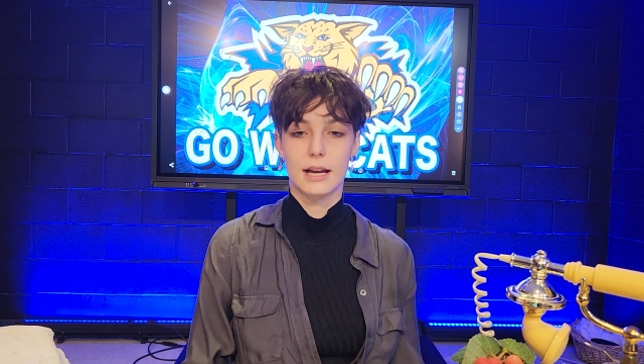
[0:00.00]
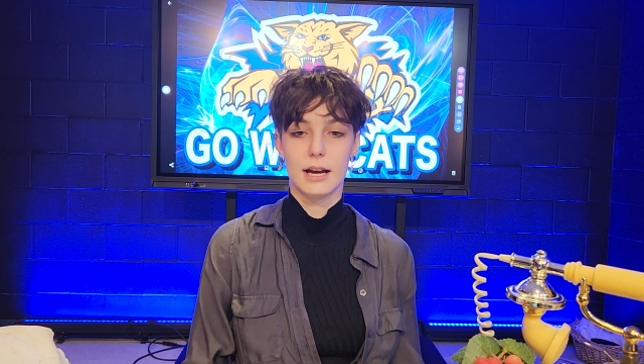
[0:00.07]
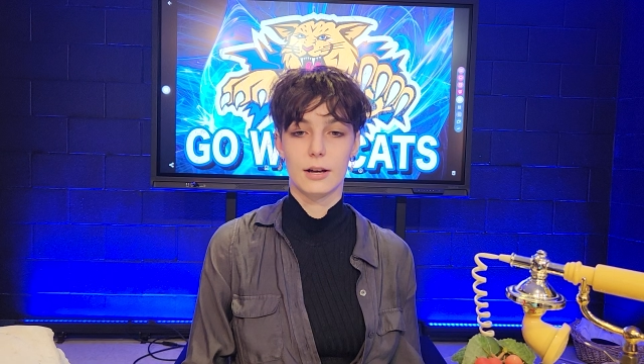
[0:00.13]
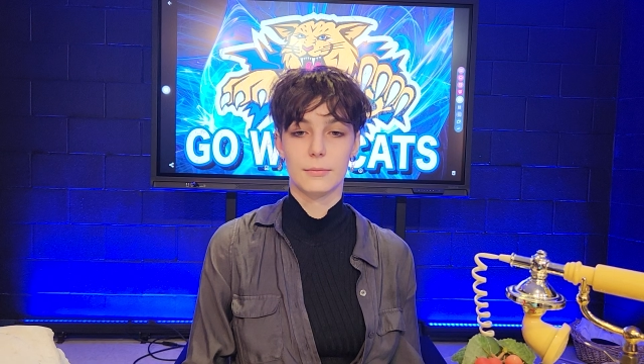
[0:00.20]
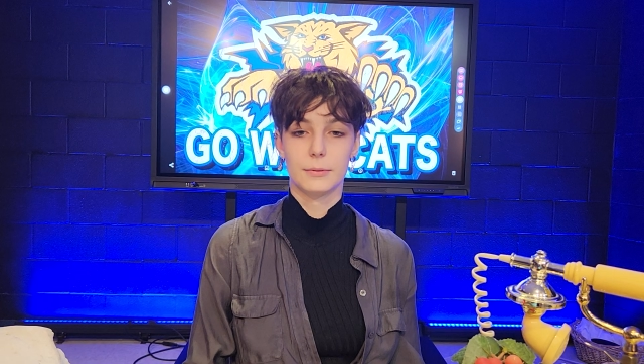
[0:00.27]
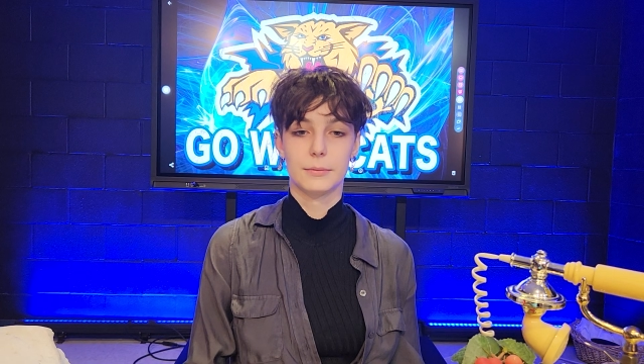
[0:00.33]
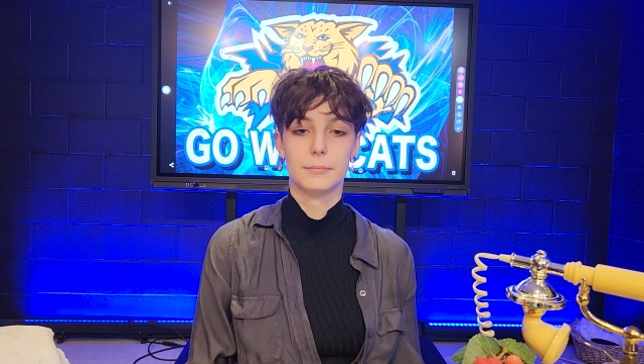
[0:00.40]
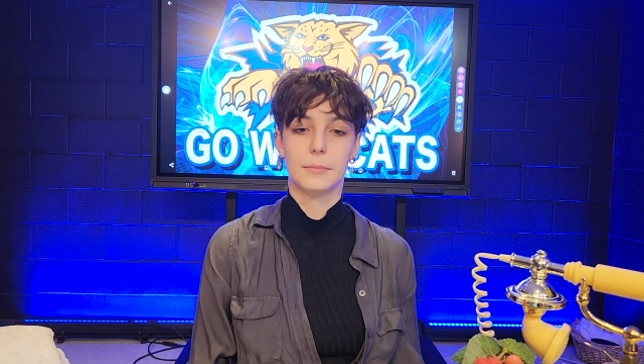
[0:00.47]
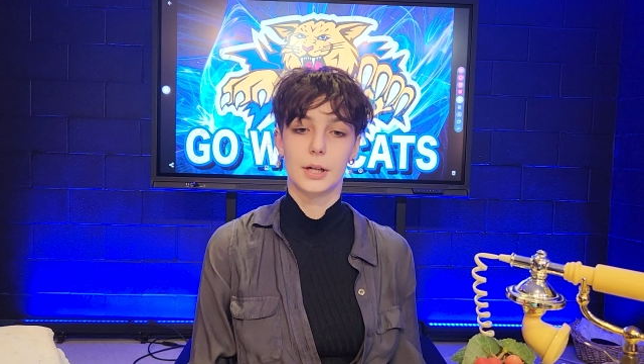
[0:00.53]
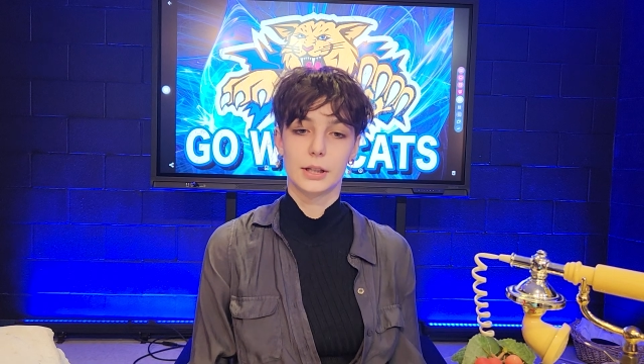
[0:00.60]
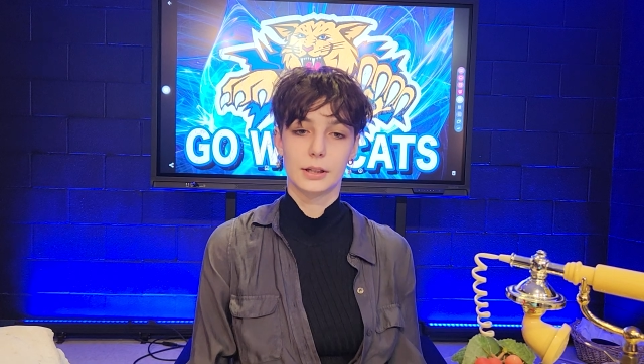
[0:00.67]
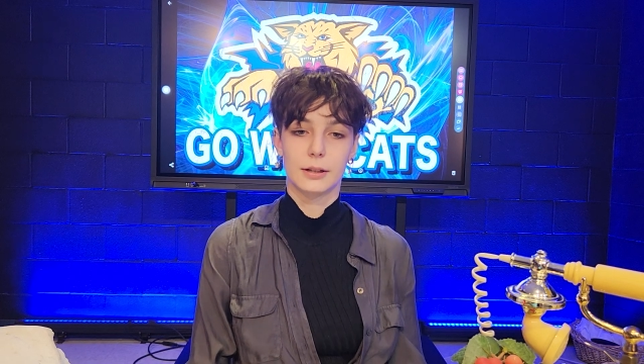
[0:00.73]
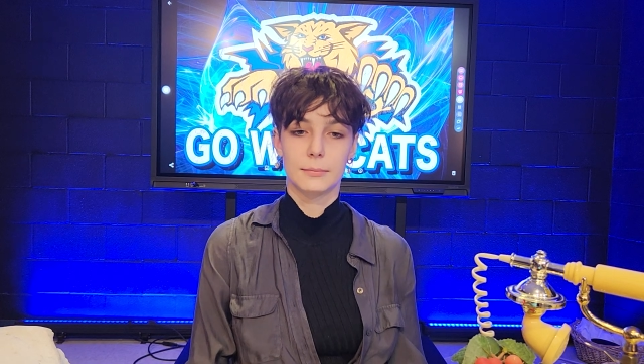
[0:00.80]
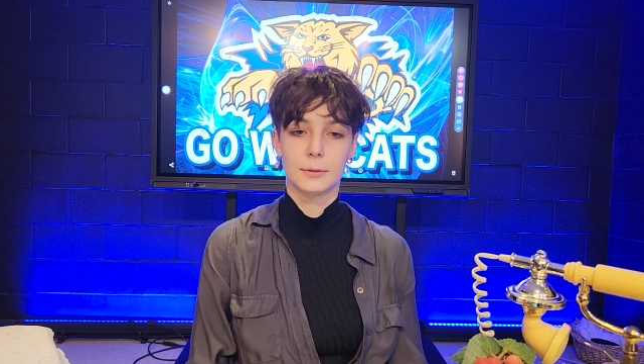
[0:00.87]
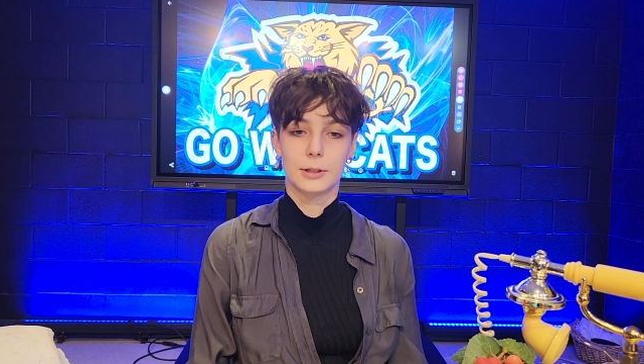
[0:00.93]
album
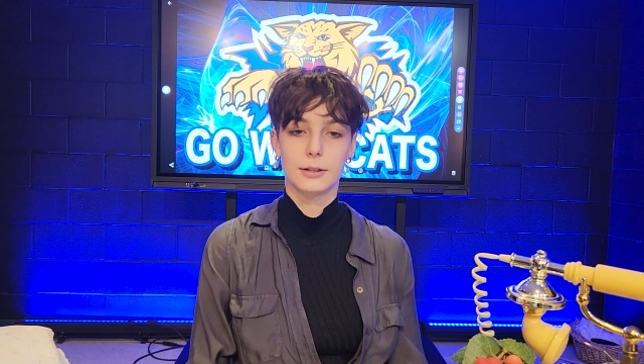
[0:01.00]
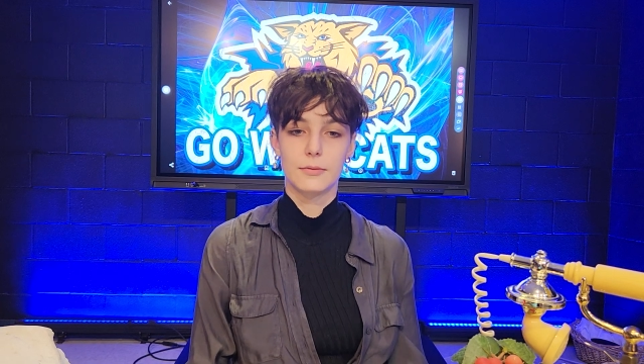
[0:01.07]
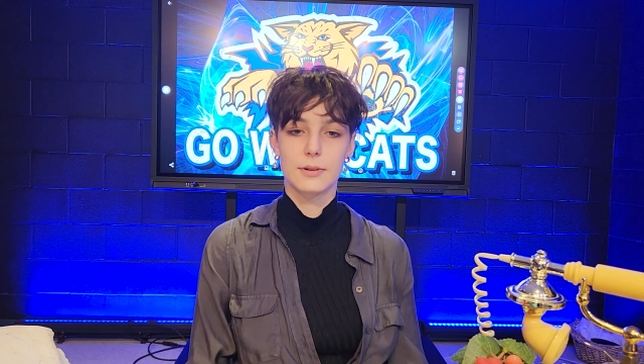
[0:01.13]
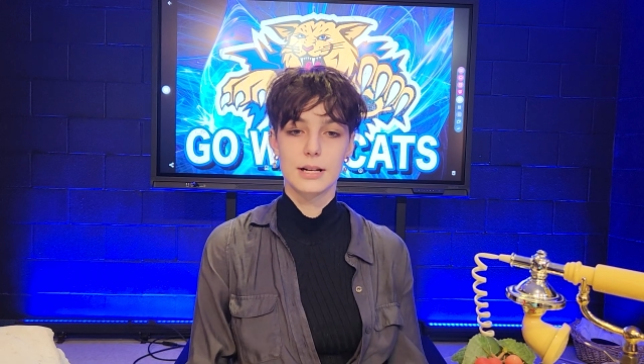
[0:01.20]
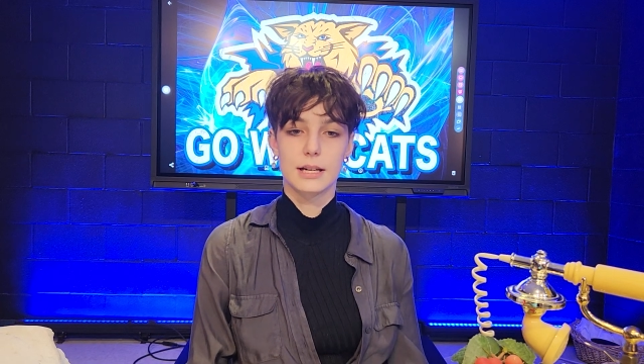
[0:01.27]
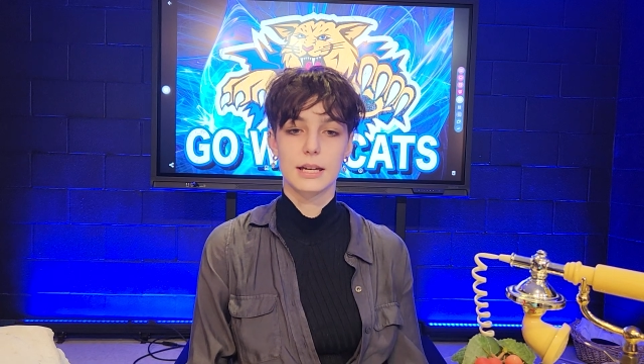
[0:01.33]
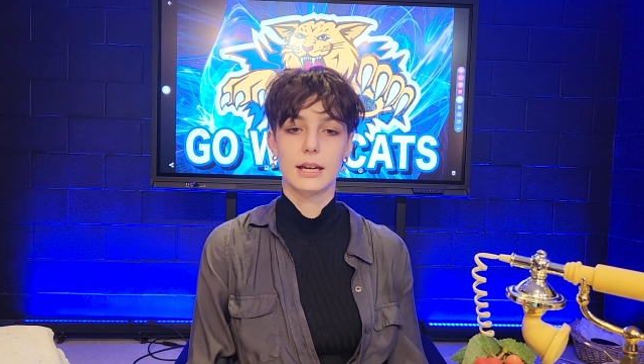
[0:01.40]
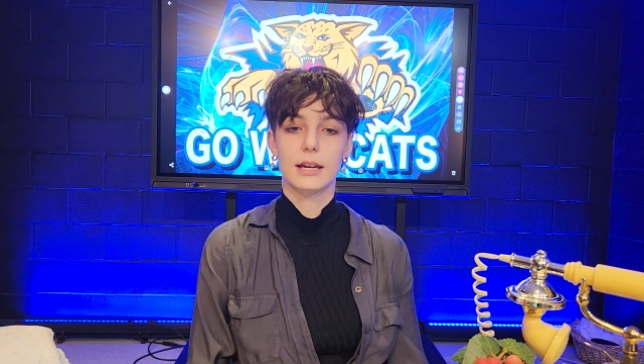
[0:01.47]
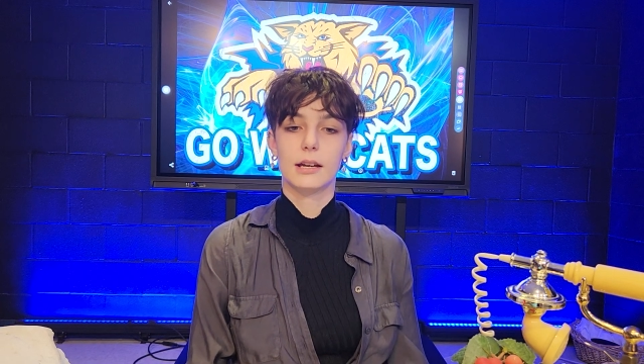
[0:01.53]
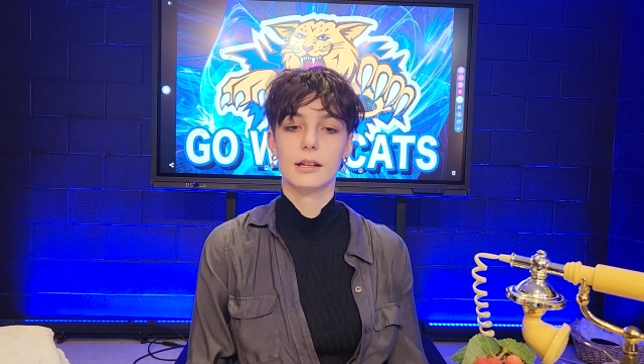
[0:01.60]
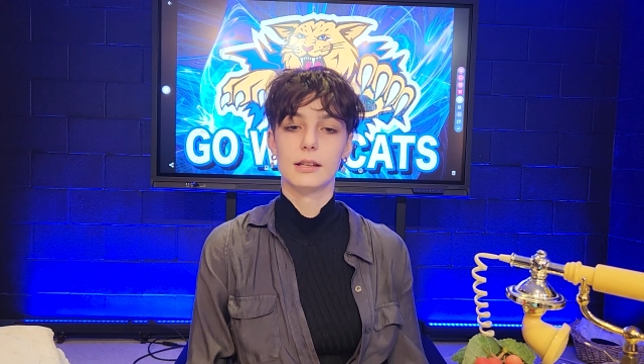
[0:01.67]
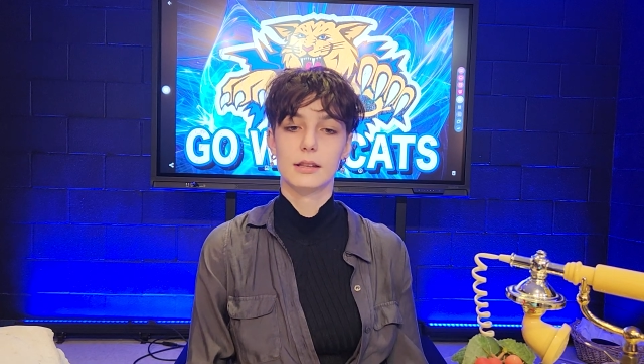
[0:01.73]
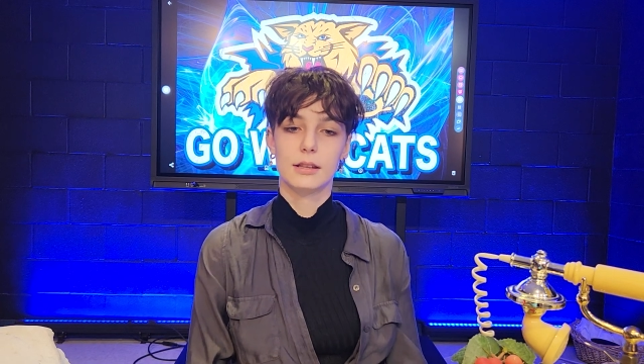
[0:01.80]
Montgomery Ricky.